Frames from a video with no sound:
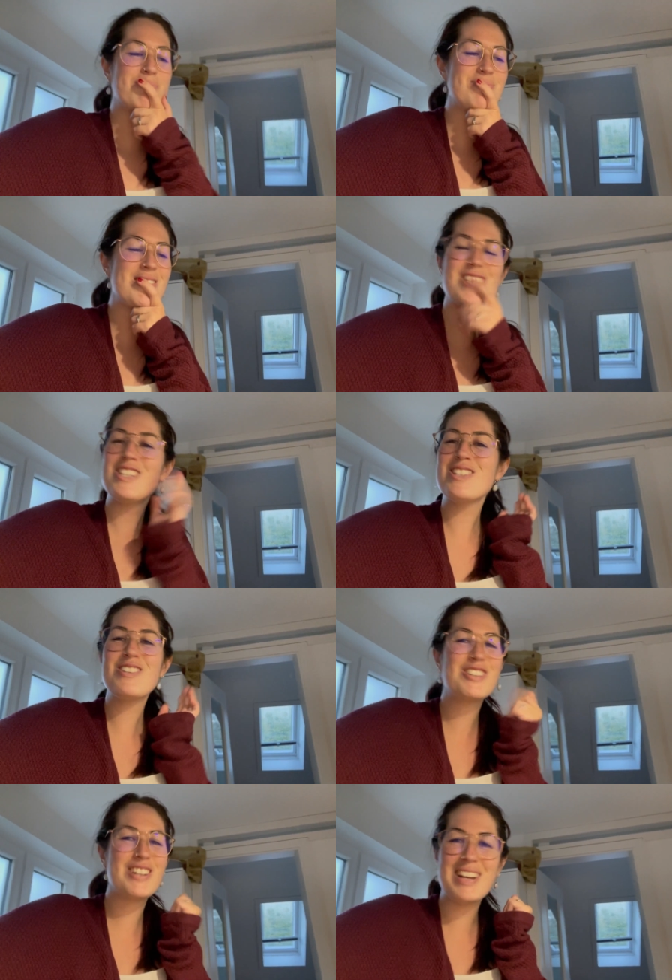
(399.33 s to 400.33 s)
It's just not
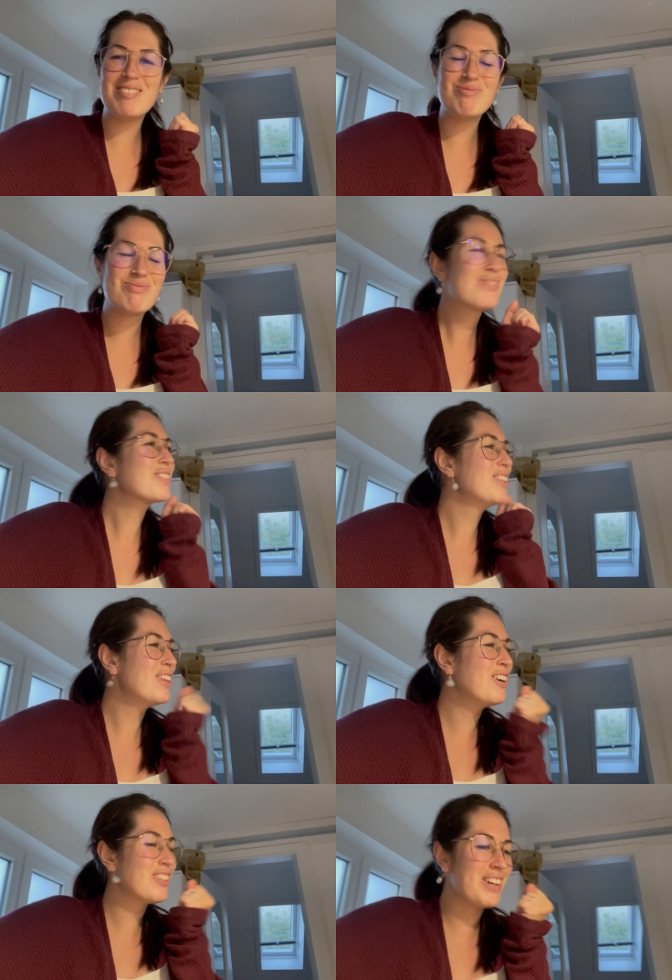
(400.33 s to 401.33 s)
great.
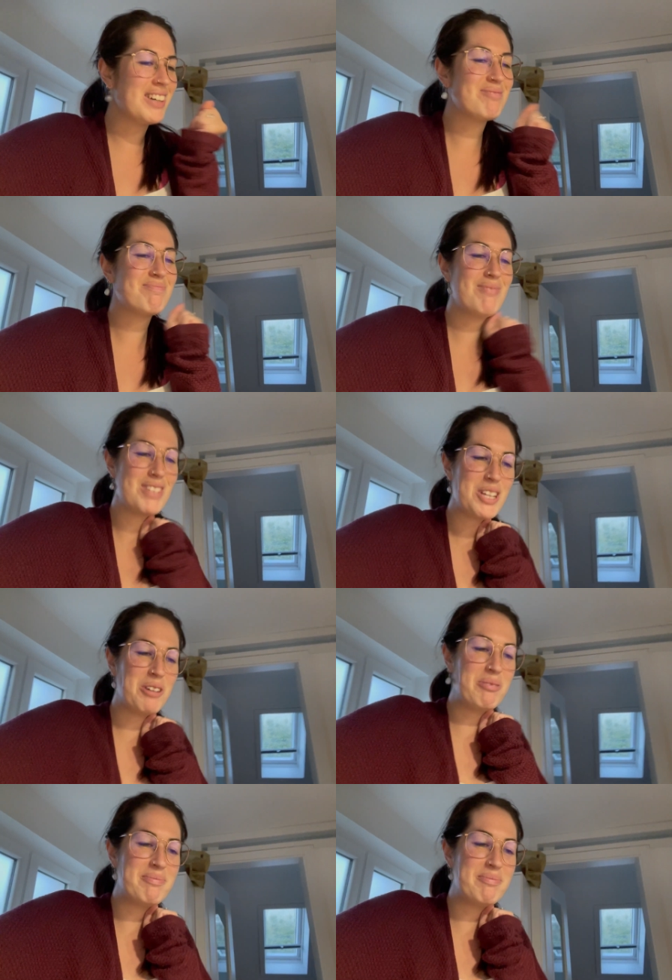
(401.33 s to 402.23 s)
Not great. So